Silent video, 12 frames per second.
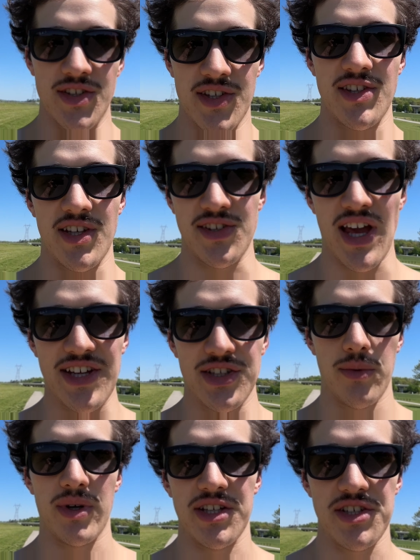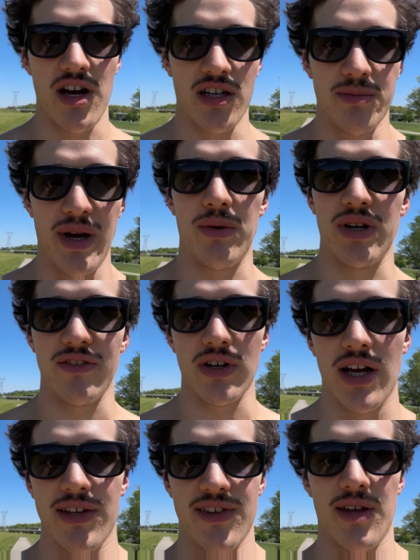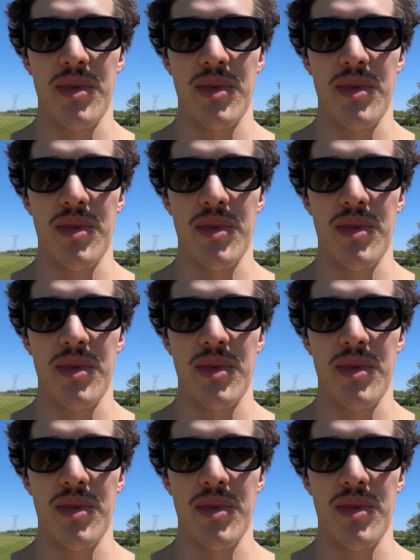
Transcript: is exactly what I talked about whenever I said